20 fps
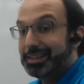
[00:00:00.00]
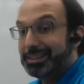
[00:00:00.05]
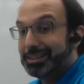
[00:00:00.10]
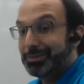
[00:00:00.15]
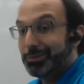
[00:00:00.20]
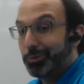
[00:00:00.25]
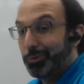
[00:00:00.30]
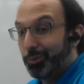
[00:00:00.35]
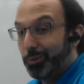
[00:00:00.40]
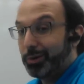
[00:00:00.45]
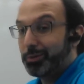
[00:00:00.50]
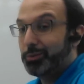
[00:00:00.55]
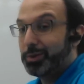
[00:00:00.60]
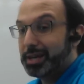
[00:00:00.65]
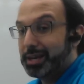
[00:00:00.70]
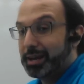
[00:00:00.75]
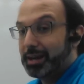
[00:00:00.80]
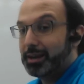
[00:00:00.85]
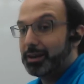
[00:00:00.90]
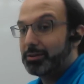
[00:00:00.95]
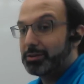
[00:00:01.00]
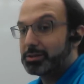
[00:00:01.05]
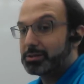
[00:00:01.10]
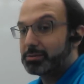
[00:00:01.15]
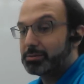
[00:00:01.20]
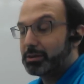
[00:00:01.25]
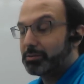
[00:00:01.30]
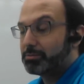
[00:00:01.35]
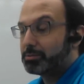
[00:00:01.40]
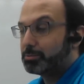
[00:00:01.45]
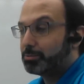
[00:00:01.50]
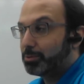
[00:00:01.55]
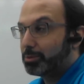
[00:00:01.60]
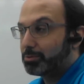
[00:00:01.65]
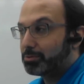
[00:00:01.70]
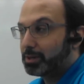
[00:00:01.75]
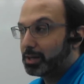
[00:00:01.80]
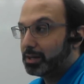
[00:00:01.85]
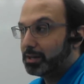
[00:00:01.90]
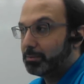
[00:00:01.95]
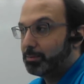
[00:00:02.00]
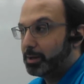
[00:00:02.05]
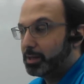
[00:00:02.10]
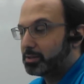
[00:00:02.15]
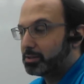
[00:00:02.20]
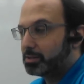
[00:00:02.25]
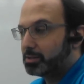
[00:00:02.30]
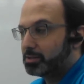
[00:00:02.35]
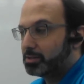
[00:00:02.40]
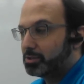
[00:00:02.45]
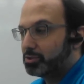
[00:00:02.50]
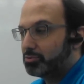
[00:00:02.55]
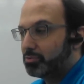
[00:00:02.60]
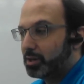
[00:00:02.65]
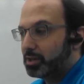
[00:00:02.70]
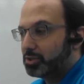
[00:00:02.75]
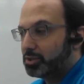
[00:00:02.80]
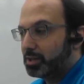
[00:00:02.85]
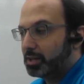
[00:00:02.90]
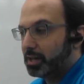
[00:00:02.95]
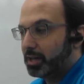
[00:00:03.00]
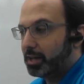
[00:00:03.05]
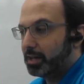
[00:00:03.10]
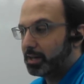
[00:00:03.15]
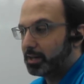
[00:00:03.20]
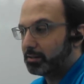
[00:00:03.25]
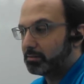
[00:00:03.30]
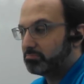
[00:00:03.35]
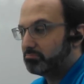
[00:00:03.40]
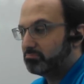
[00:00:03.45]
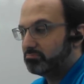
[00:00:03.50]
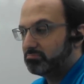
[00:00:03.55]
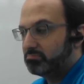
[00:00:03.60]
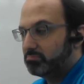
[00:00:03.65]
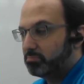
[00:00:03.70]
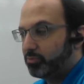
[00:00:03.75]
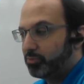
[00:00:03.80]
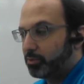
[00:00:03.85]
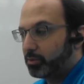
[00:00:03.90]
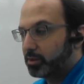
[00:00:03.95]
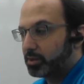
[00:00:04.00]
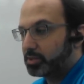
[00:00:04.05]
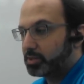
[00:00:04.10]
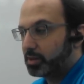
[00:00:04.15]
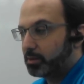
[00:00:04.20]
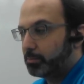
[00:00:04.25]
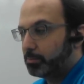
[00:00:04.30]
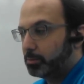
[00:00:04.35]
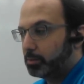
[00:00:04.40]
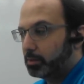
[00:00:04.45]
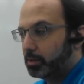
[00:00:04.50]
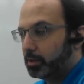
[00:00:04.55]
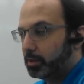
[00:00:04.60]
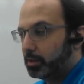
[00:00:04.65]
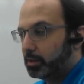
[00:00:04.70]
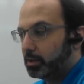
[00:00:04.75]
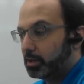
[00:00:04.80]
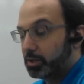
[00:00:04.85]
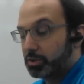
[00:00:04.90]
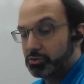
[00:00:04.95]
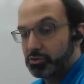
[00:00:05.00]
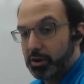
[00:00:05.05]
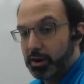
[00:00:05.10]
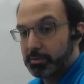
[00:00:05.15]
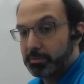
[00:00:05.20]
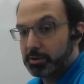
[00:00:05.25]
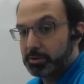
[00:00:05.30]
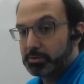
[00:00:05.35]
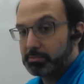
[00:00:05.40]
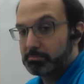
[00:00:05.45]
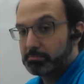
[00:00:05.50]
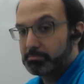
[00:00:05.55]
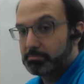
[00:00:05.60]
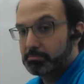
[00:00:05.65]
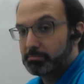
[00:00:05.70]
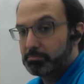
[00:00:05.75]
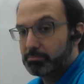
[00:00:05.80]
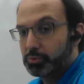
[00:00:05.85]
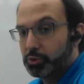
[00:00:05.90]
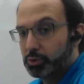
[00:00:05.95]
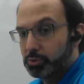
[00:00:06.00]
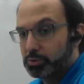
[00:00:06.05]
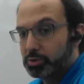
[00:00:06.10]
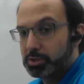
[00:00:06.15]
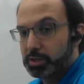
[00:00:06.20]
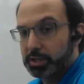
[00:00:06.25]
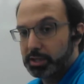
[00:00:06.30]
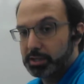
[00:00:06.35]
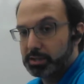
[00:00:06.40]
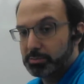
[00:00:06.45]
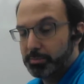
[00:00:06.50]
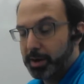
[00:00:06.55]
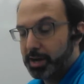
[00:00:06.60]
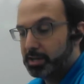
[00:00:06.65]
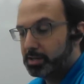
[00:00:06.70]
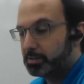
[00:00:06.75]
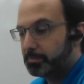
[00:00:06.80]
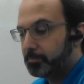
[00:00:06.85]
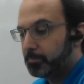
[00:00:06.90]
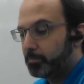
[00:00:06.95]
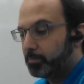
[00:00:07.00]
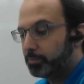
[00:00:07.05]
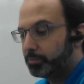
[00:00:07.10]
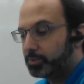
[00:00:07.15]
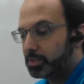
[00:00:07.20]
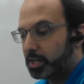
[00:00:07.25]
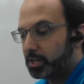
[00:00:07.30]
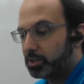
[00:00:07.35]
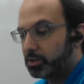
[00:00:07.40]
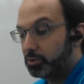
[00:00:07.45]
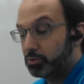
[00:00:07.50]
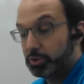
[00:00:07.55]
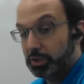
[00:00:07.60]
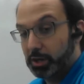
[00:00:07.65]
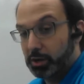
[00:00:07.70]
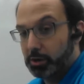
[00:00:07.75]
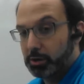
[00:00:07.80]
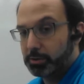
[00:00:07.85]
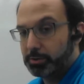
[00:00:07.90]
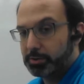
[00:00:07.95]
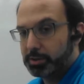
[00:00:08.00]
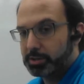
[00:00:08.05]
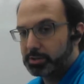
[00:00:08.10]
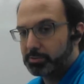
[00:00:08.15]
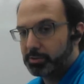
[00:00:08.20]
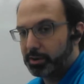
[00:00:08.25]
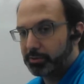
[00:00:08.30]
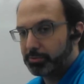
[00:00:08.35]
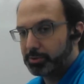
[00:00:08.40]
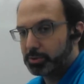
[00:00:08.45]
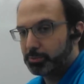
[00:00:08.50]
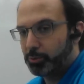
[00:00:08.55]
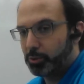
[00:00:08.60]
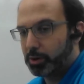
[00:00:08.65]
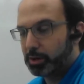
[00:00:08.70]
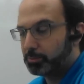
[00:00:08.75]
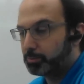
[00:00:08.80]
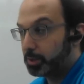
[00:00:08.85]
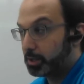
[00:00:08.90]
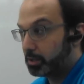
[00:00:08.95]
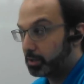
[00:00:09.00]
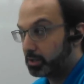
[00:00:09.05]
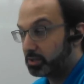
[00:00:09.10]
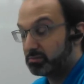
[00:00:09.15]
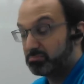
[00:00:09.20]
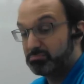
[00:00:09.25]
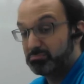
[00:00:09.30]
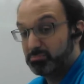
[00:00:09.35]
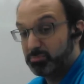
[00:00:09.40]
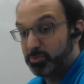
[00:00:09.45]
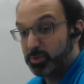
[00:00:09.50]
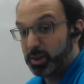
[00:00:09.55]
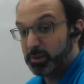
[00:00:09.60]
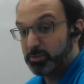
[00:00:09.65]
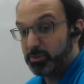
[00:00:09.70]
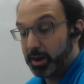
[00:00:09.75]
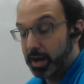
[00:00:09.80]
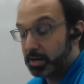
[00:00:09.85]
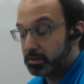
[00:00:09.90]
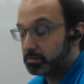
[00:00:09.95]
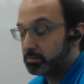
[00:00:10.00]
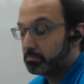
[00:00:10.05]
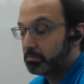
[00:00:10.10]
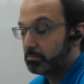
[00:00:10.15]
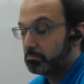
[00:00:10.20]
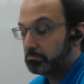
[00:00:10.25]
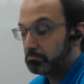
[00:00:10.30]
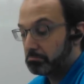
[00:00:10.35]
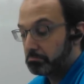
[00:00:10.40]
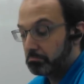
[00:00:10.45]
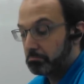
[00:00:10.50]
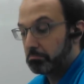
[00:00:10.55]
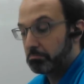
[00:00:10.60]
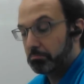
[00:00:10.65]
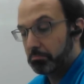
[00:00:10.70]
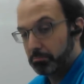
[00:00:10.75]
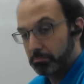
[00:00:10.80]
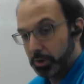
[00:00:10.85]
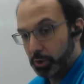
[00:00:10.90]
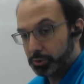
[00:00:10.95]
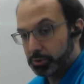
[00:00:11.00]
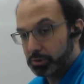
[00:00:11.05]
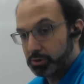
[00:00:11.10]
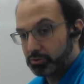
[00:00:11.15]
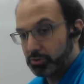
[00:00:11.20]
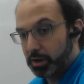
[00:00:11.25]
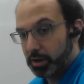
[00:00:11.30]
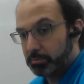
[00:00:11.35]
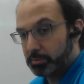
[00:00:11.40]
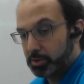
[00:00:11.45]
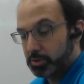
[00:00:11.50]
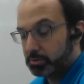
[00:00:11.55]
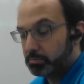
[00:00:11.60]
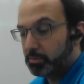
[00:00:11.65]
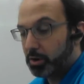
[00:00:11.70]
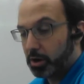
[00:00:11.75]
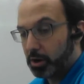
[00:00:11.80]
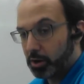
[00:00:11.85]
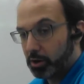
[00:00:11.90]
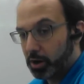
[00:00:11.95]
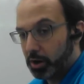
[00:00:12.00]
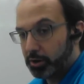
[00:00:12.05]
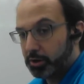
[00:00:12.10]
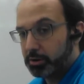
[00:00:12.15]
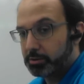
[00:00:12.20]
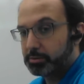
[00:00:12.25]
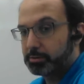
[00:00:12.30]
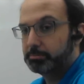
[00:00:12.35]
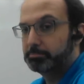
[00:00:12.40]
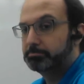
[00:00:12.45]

What we count as a reference point really depends on the situation at hand. For example, astronomers who study space tend to use the Earth as a reference point because, fun fact, most astronomers are on Earth.